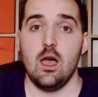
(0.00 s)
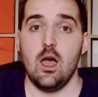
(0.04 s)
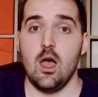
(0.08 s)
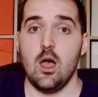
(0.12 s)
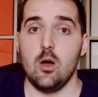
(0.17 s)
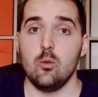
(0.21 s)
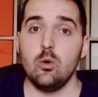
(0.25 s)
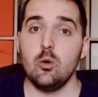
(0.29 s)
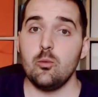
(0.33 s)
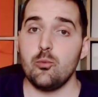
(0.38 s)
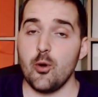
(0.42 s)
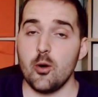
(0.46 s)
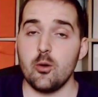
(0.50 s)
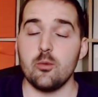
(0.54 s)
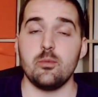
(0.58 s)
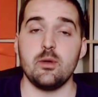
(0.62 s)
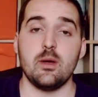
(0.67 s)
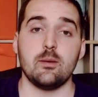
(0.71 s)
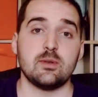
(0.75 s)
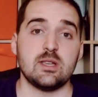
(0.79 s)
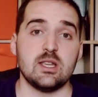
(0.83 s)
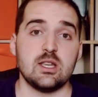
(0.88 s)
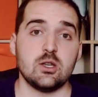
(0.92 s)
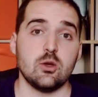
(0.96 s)
We'll probably be able
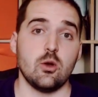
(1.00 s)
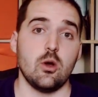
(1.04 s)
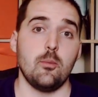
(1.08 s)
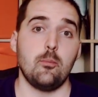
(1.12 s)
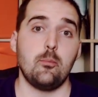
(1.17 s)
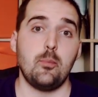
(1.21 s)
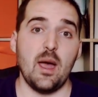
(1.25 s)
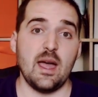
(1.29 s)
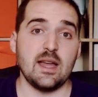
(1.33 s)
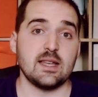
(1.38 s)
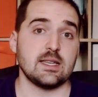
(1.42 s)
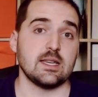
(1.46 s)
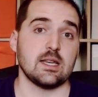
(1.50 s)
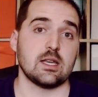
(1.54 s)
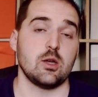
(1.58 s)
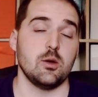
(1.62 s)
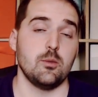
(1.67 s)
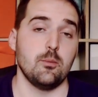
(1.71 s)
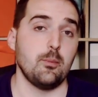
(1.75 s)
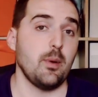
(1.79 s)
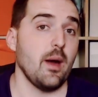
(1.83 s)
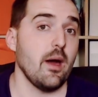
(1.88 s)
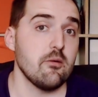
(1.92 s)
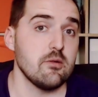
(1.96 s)
to do a better
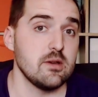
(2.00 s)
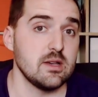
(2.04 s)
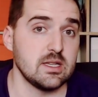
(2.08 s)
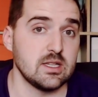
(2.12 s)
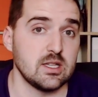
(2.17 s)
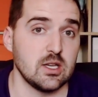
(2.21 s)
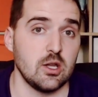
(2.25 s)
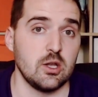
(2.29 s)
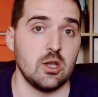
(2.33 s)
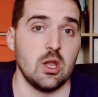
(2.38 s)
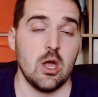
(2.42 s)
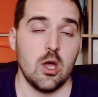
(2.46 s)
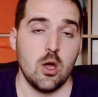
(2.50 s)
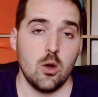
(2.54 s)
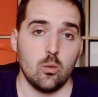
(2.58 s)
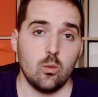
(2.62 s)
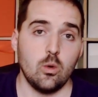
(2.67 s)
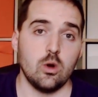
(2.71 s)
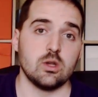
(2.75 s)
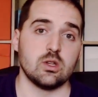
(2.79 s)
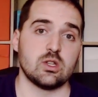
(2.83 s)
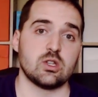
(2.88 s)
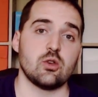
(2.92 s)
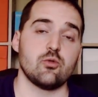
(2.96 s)
comparison
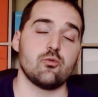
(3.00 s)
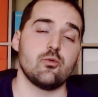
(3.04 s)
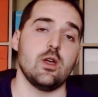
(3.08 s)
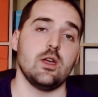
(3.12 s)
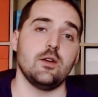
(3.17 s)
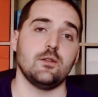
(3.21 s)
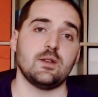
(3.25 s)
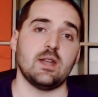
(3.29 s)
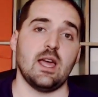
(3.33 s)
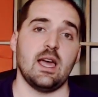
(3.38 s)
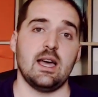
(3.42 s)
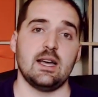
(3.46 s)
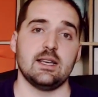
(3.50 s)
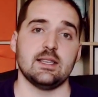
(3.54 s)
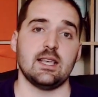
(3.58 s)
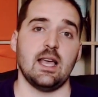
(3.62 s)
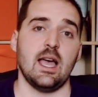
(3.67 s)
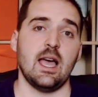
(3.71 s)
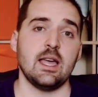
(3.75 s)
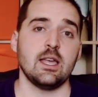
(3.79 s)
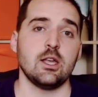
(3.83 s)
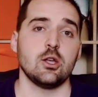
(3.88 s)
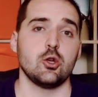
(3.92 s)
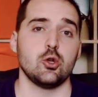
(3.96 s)
once a Rift has
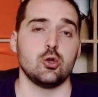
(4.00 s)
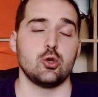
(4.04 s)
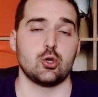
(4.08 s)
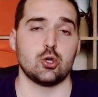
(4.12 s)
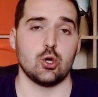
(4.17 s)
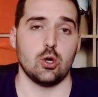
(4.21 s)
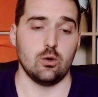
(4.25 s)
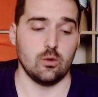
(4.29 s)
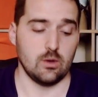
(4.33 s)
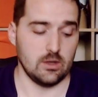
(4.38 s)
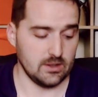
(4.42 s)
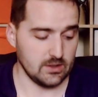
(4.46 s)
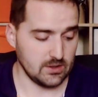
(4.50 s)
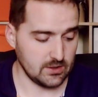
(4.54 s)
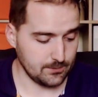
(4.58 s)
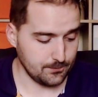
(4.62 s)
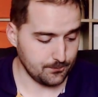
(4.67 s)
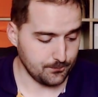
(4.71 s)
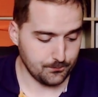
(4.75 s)
hand controllers.